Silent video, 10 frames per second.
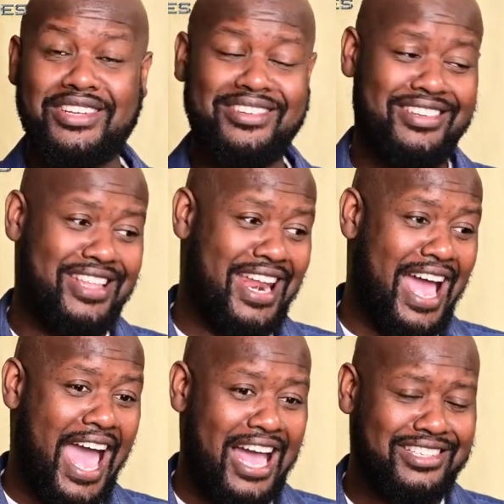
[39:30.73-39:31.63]
that
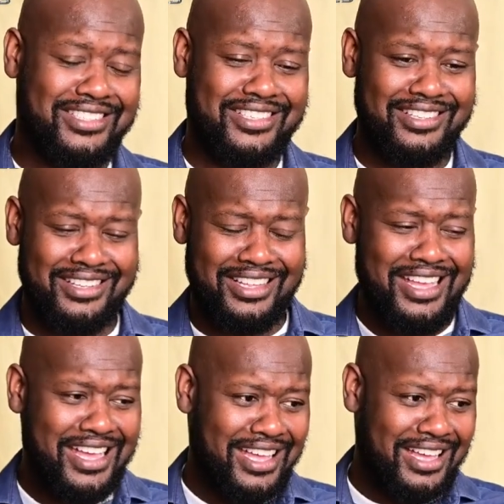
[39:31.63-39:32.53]
I asked
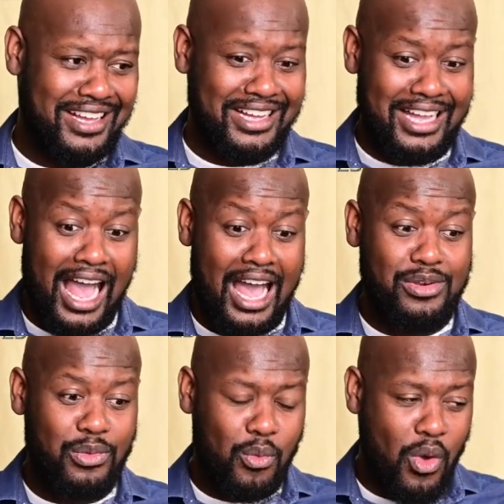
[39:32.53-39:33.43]
uh,
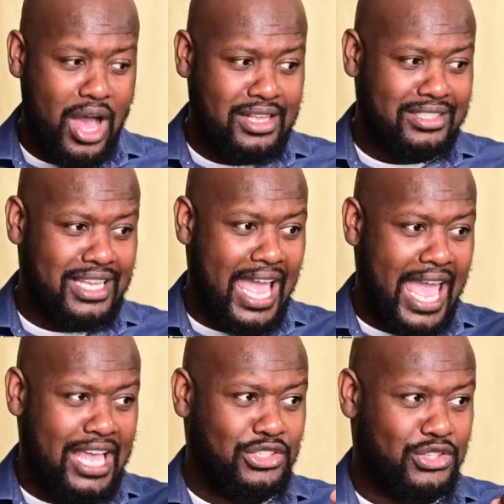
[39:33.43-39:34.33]
God was
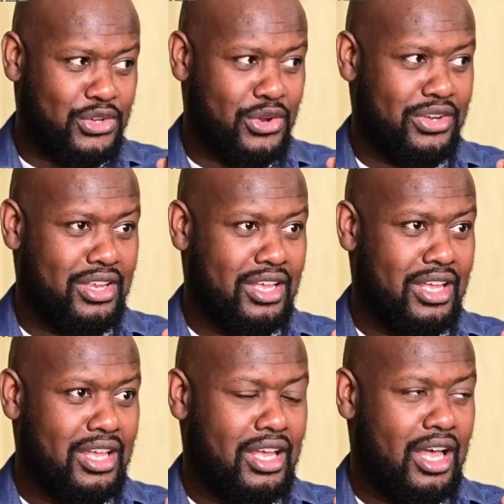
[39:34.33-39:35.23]
answered.
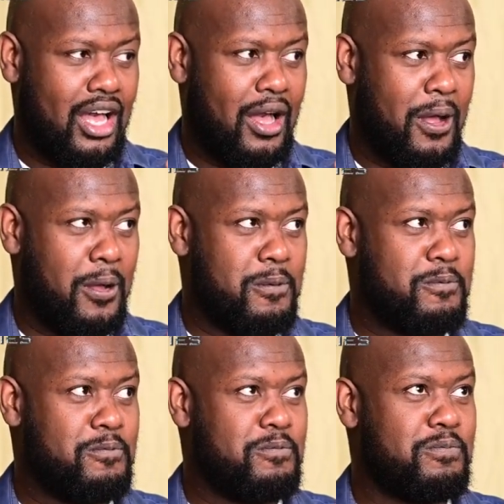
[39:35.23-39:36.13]

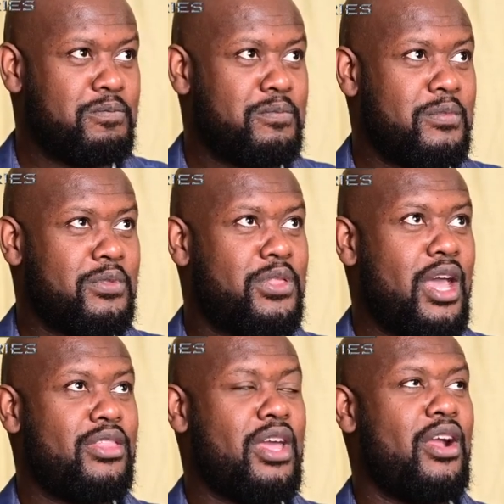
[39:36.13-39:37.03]
Um,
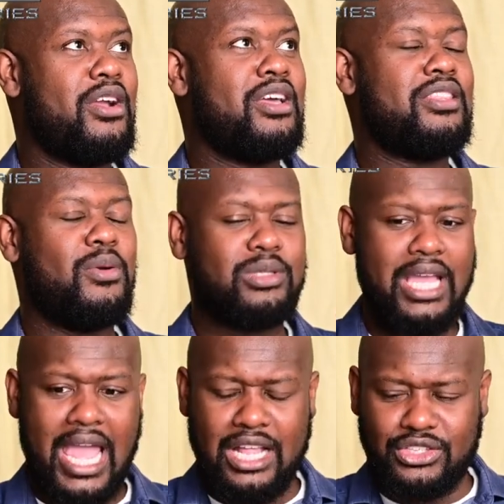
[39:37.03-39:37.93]
there, there was
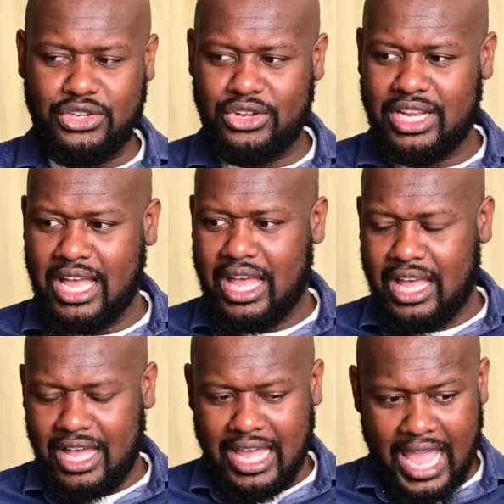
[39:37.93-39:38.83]
answered,
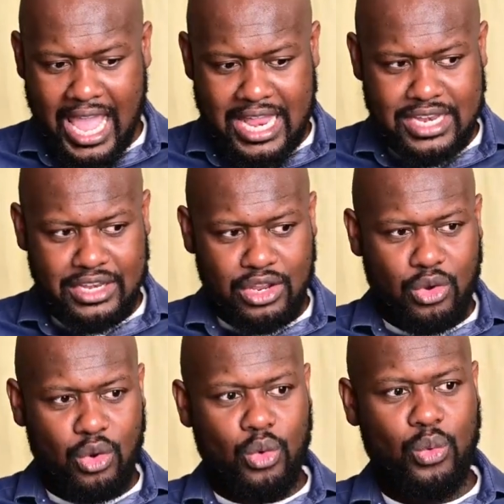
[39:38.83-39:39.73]
and
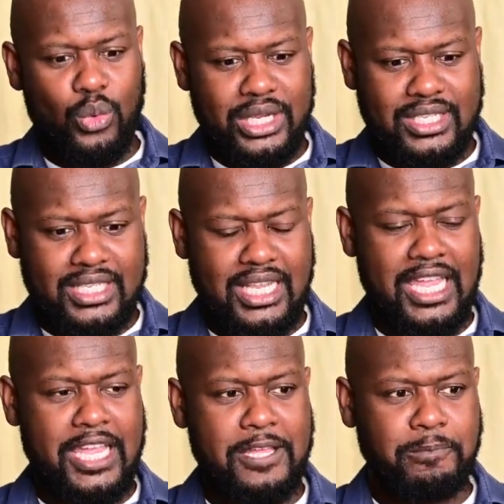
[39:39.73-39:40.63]
we see